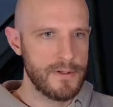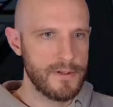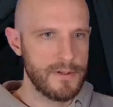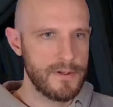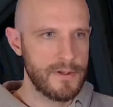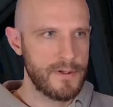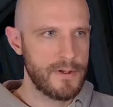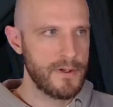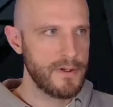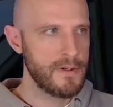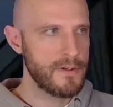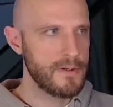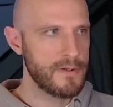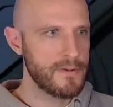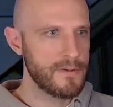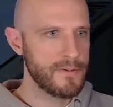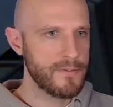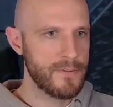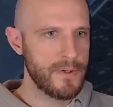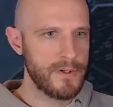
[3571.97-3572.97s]
Alright,
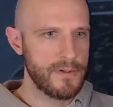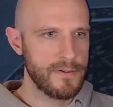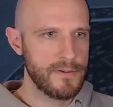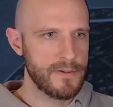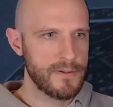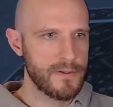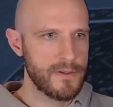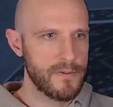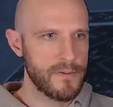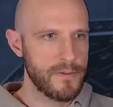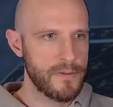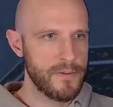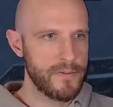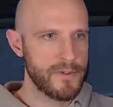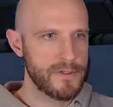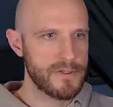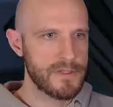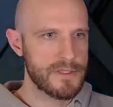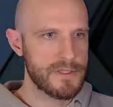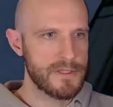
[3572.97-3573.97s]
well, it gives me a
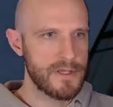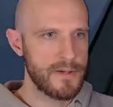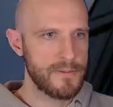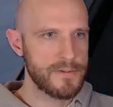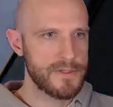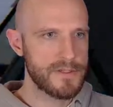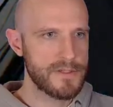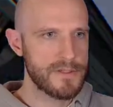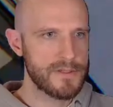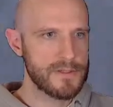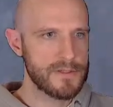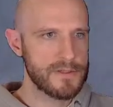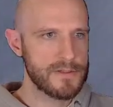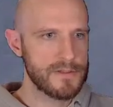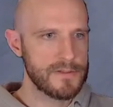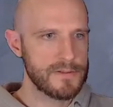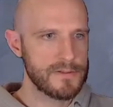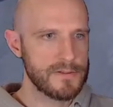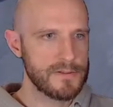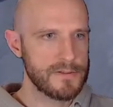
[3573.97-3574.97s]
bunch of steps.
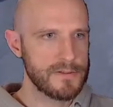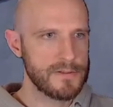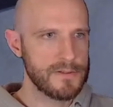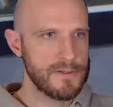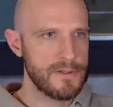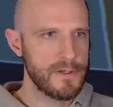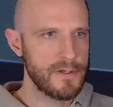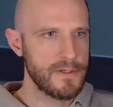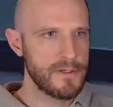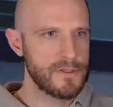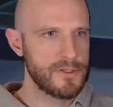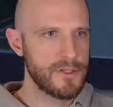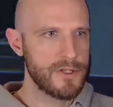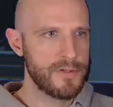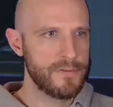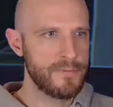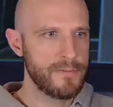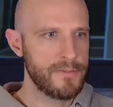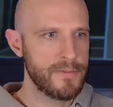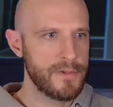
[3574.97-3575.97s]
And a
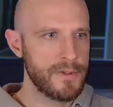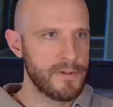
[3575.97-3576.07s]
gem.